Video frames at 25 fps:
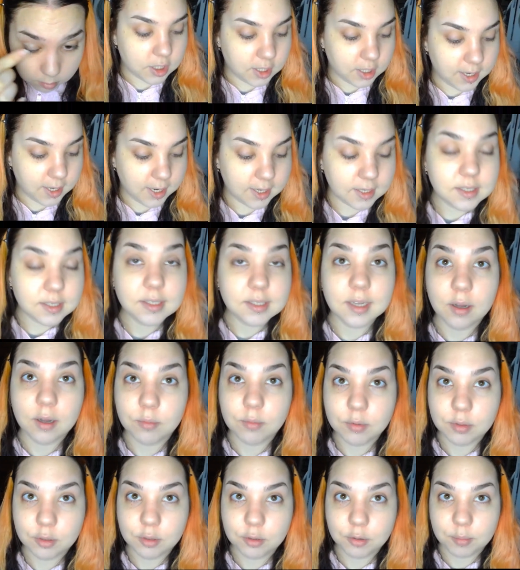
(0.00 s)
Next I
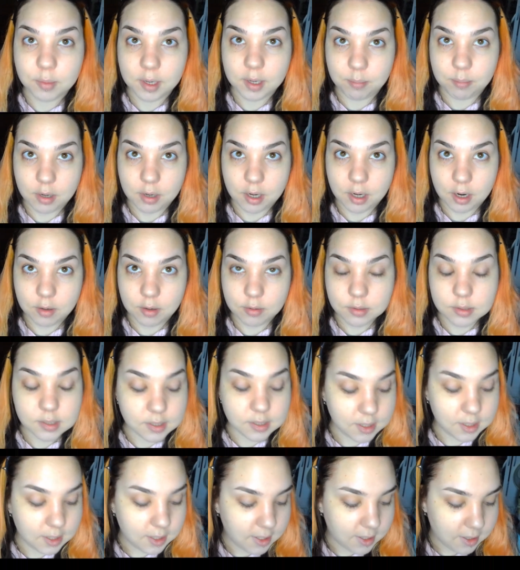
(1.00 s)
will do my brows.
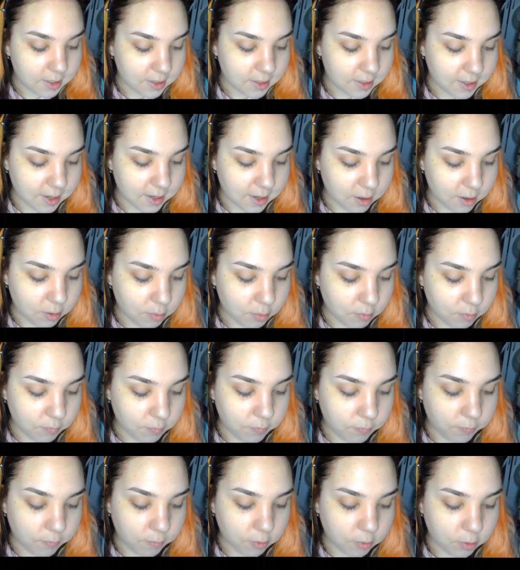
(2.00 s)
Now,
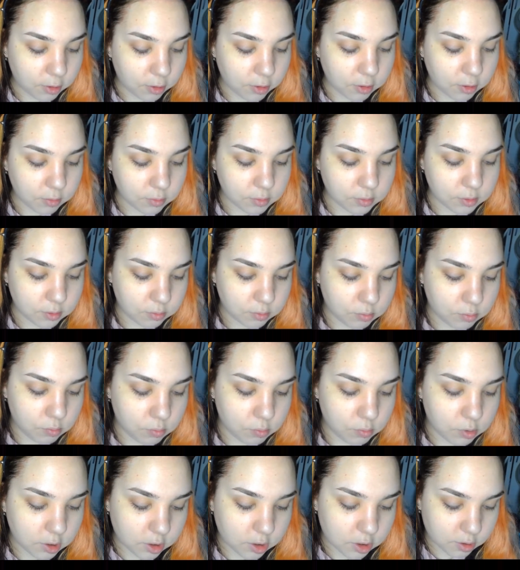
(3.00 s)
for those who
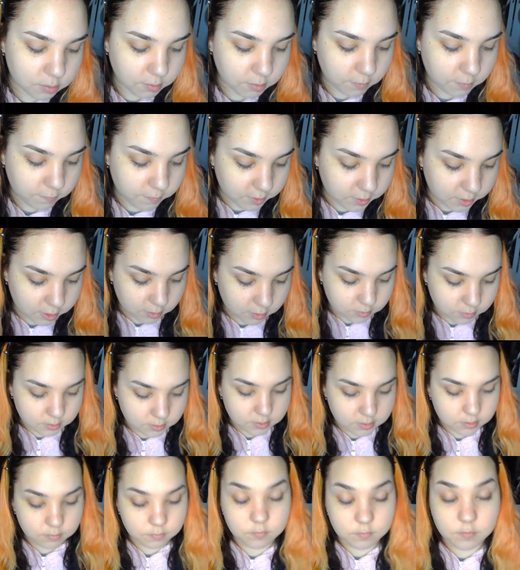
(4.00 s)
watch my
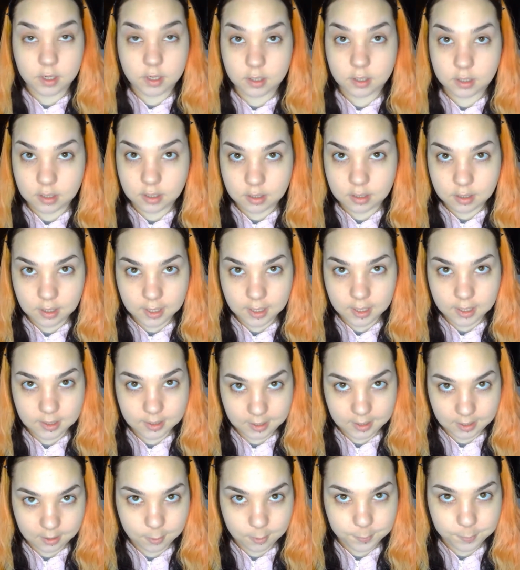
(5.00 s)
videos regularly,
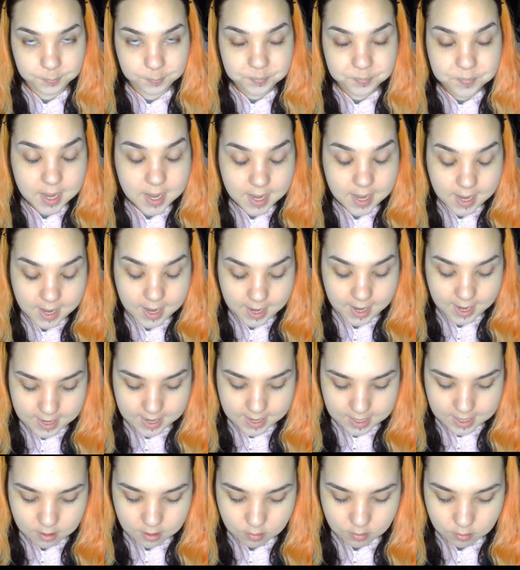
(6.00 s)
thank you.
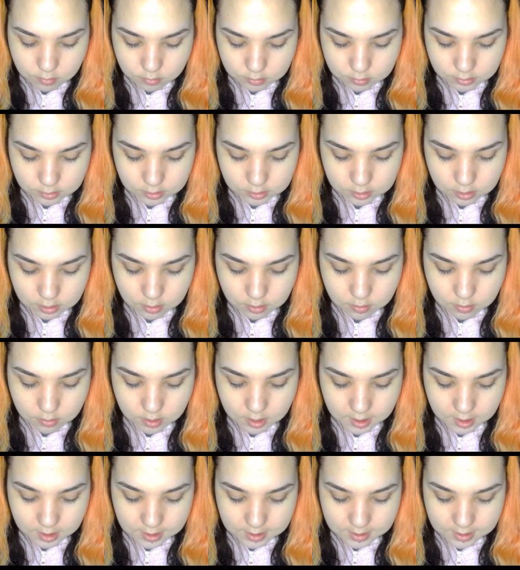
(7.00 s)
And also
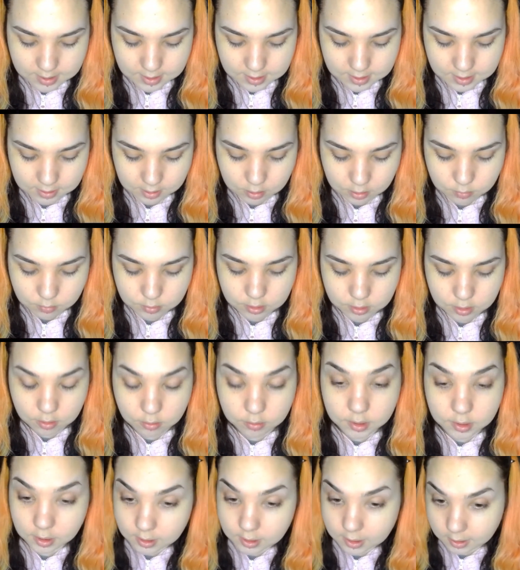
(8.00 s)
you would know
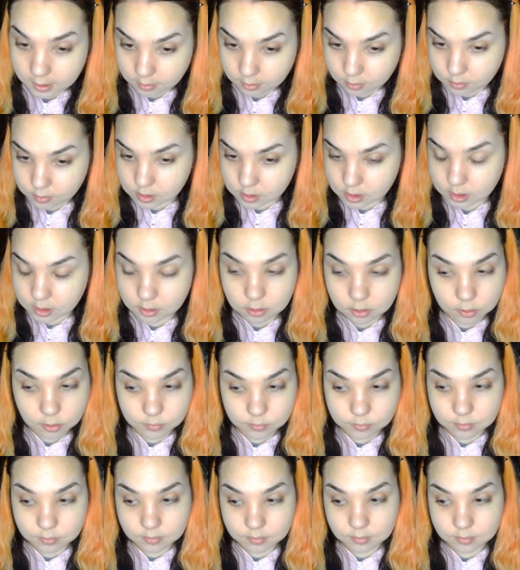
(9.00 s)
that I usually
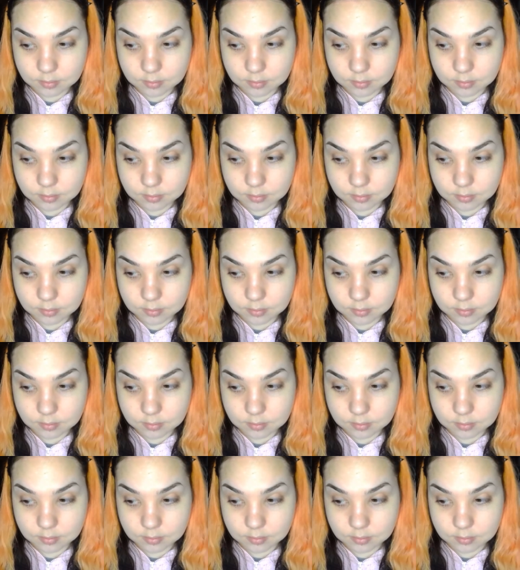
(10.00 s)
don't